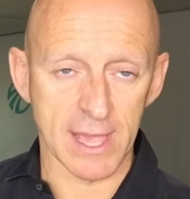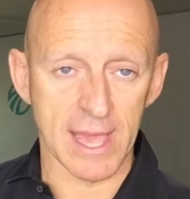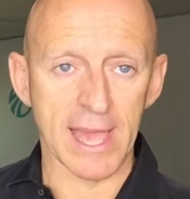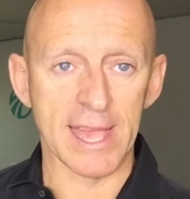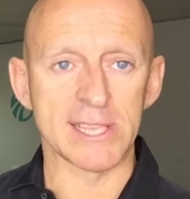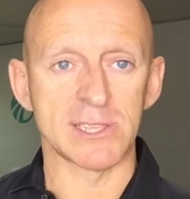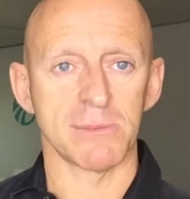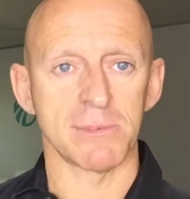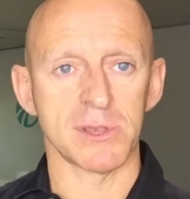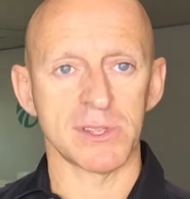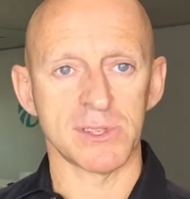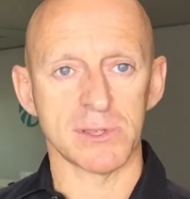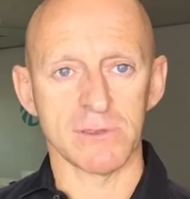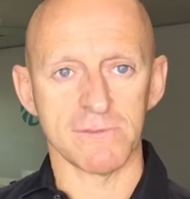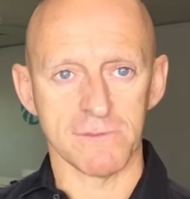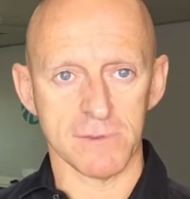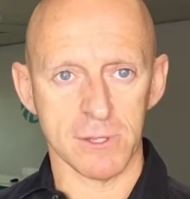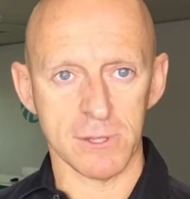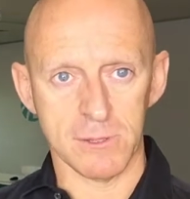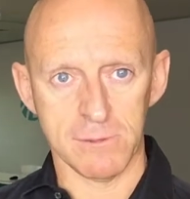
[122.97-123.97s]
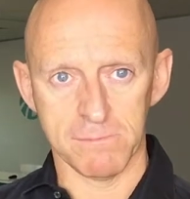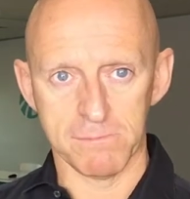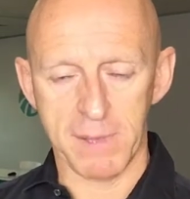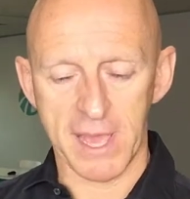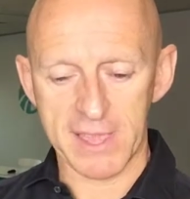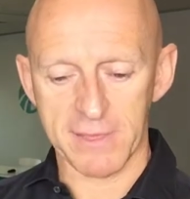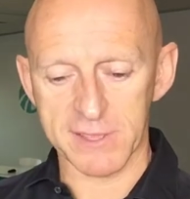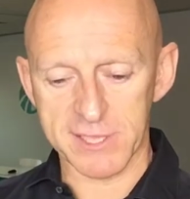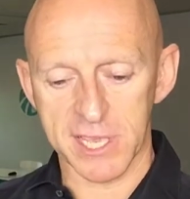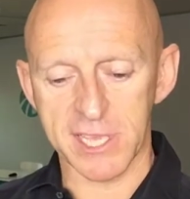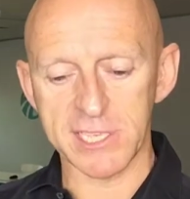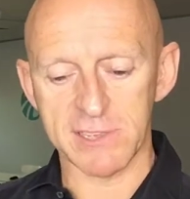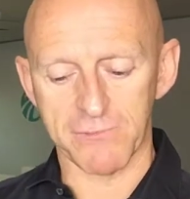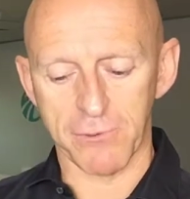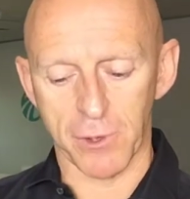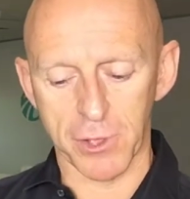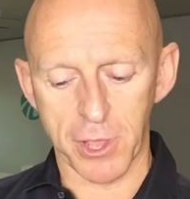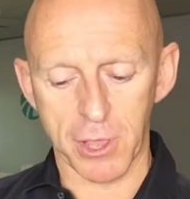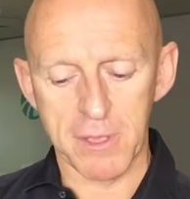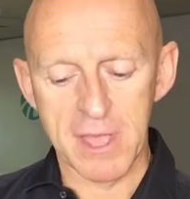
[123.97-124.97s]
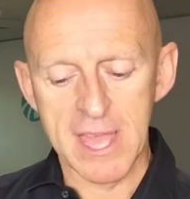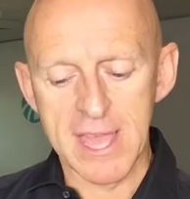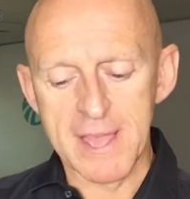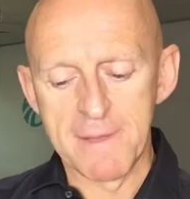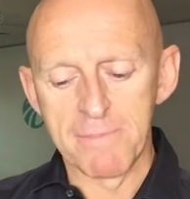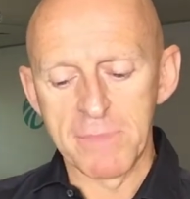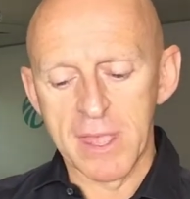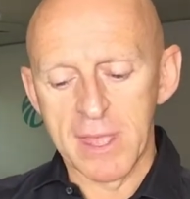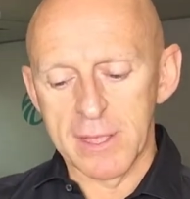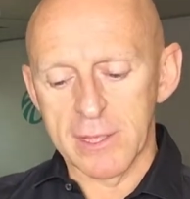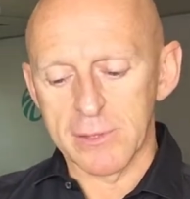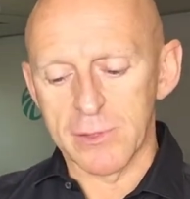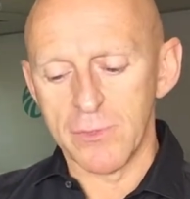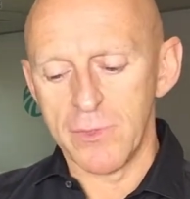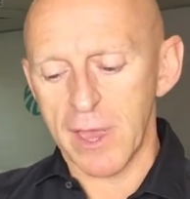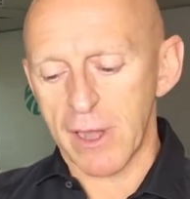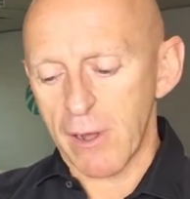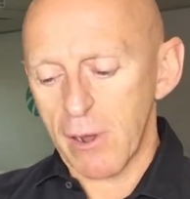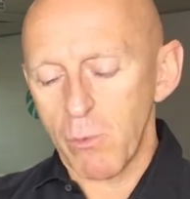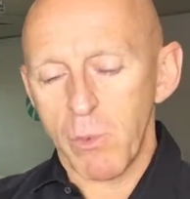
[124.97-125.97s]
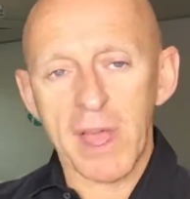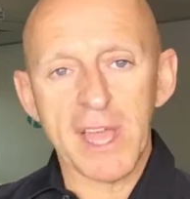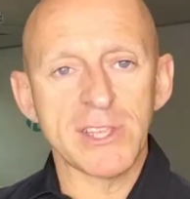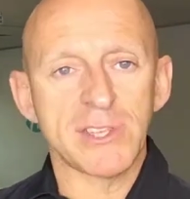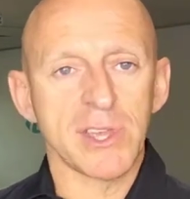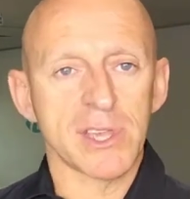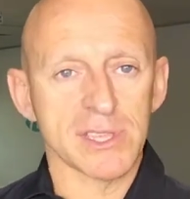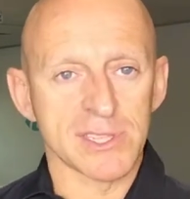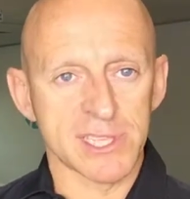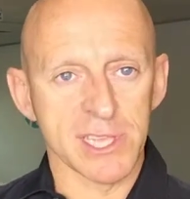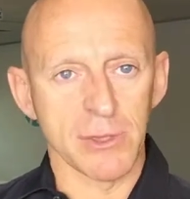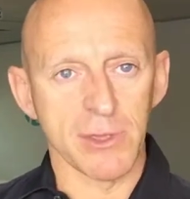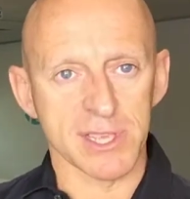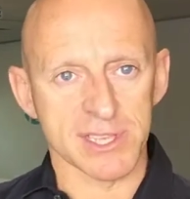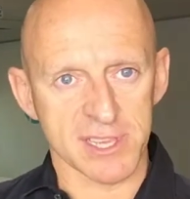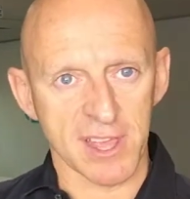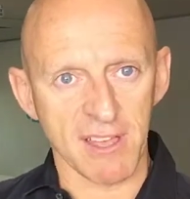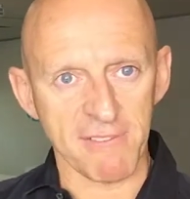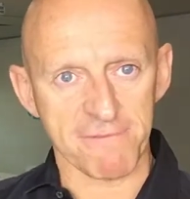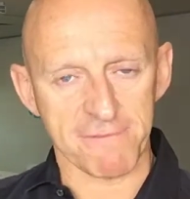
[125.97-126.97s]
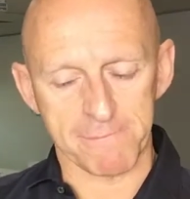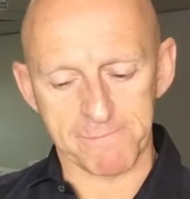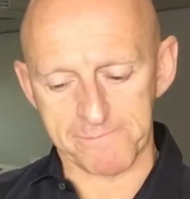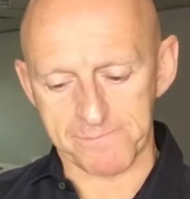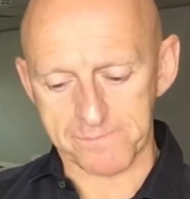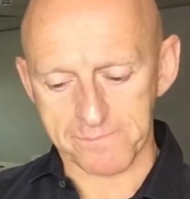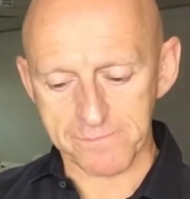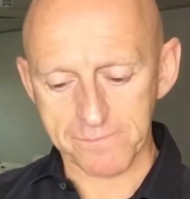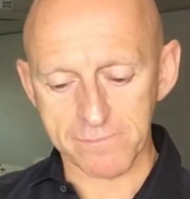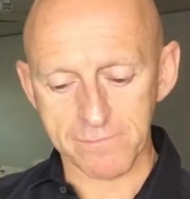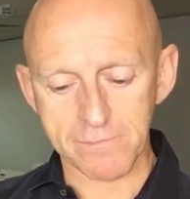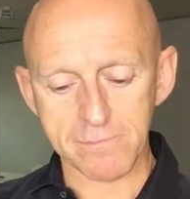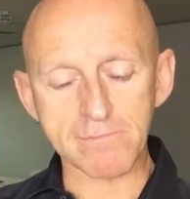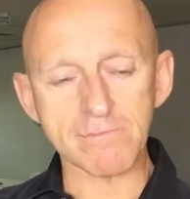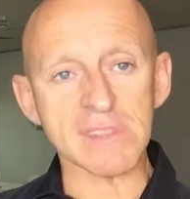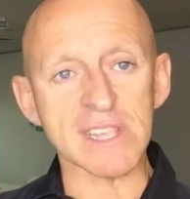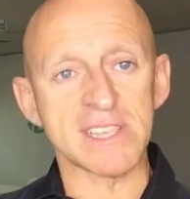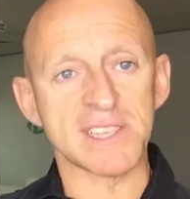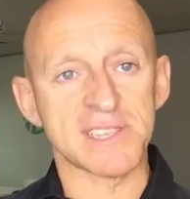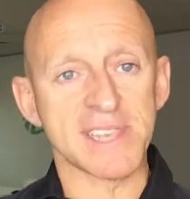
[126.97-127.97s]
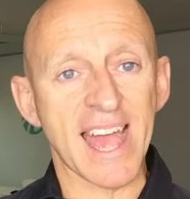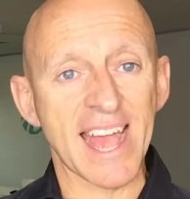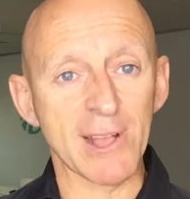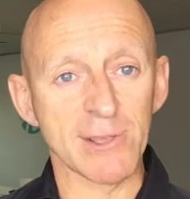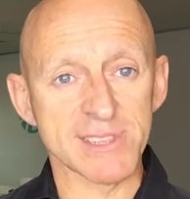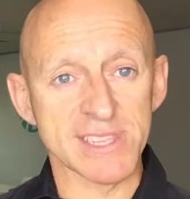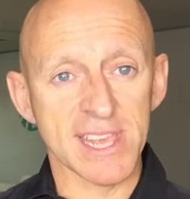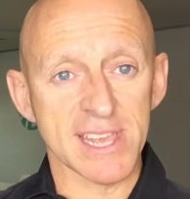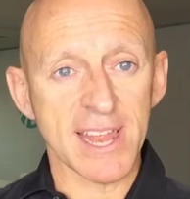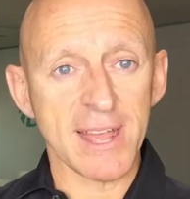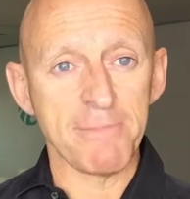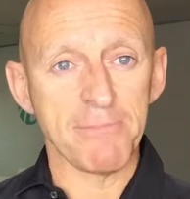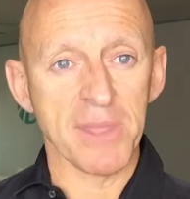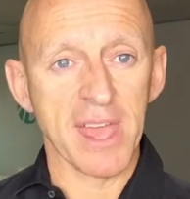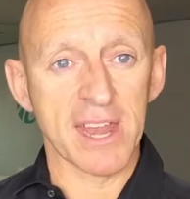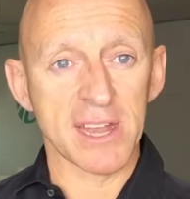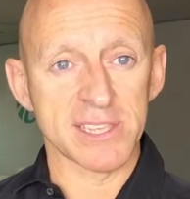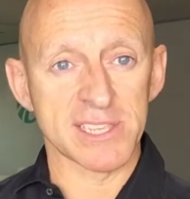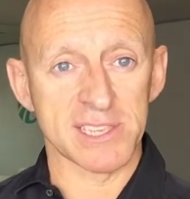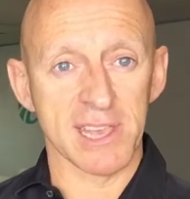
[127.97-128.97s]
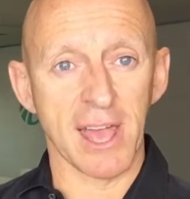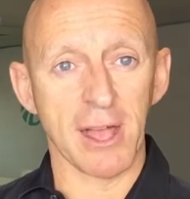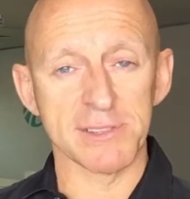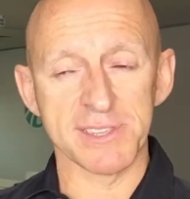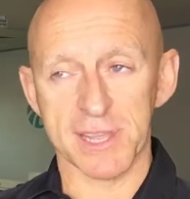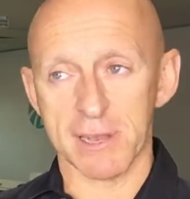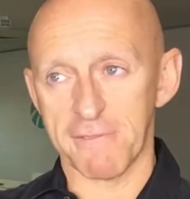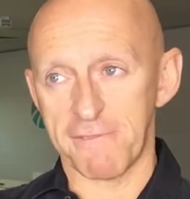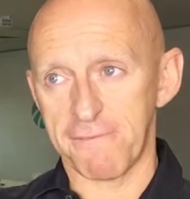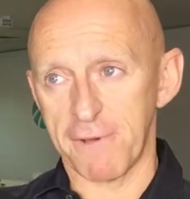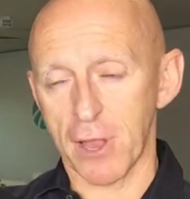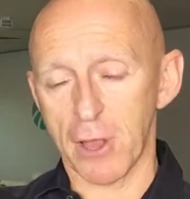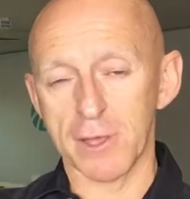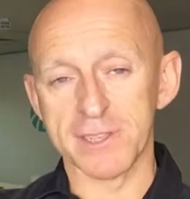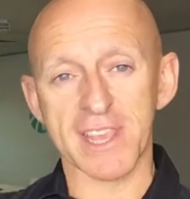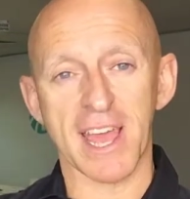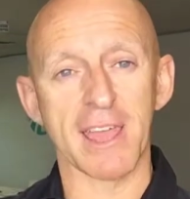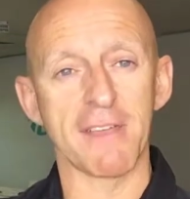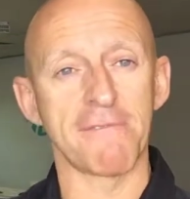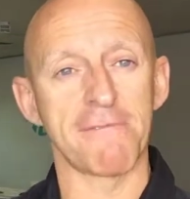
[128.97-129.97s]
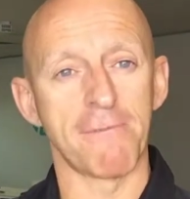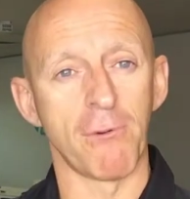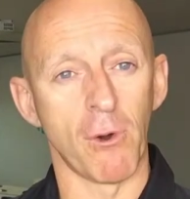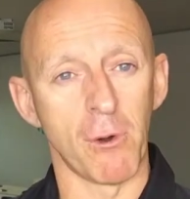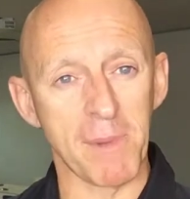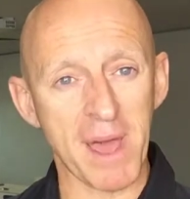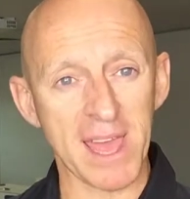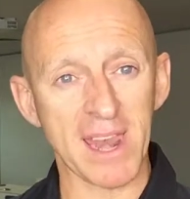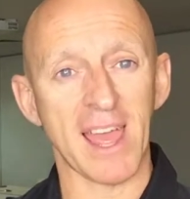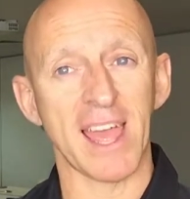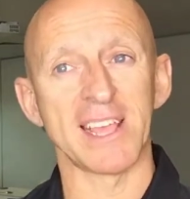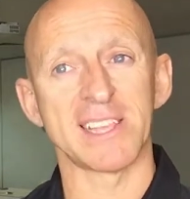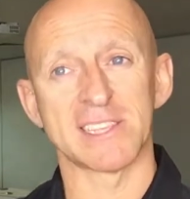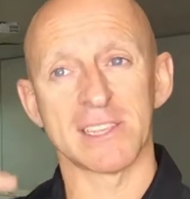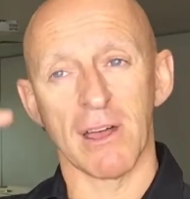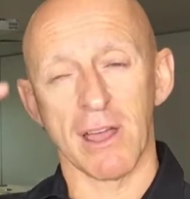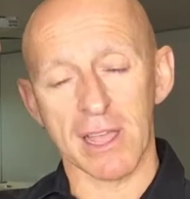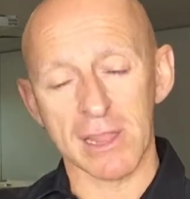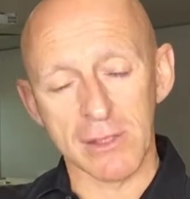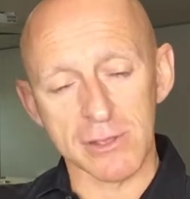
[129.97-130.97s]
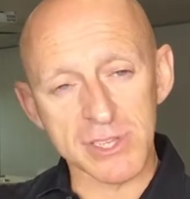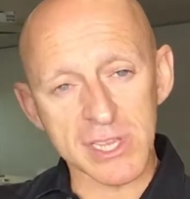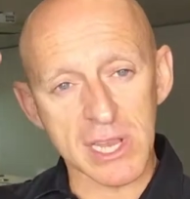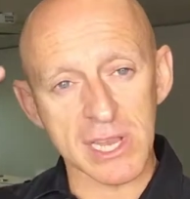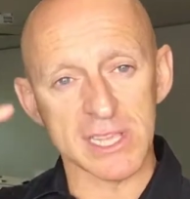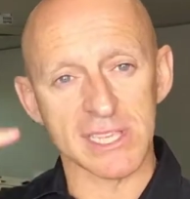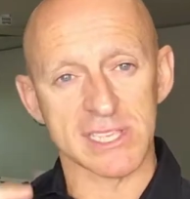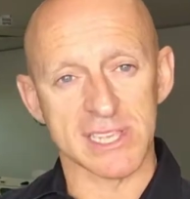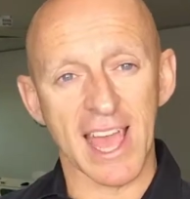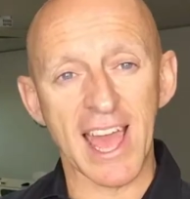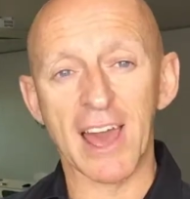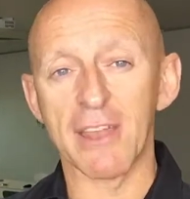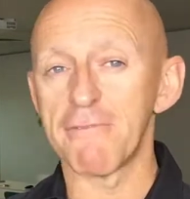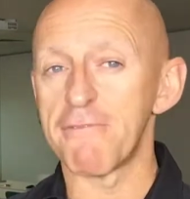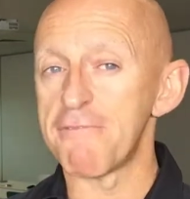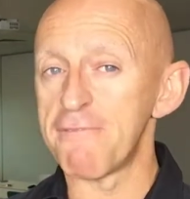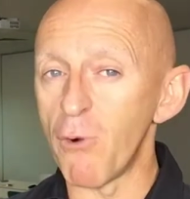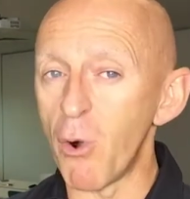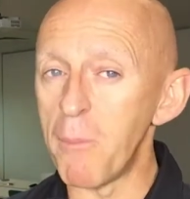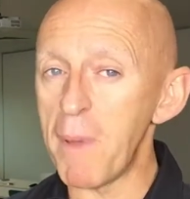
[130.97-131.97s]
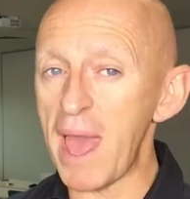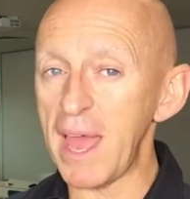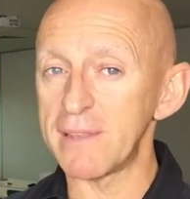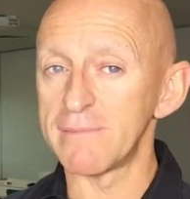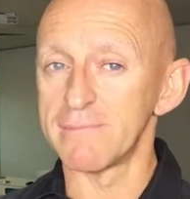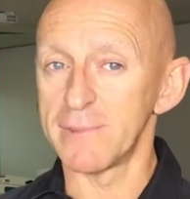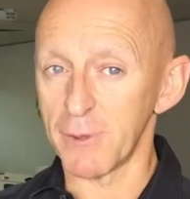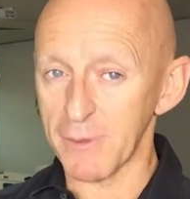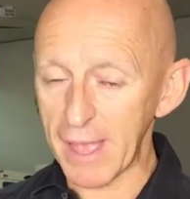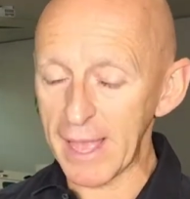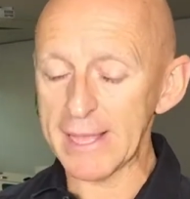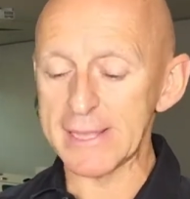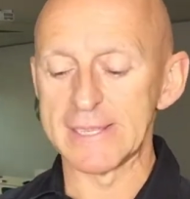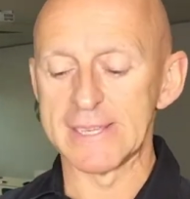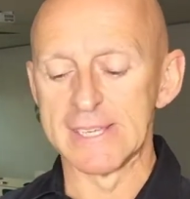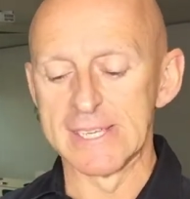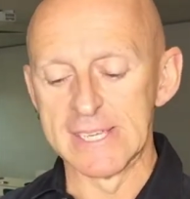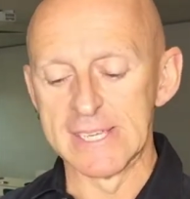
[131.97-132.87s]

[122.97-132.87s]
okay? So I'm going to sort of make this easy for you. There are ways you can sell your stuff. Sales letter, and a sales letter follows a format, a psychologically sound format, okay?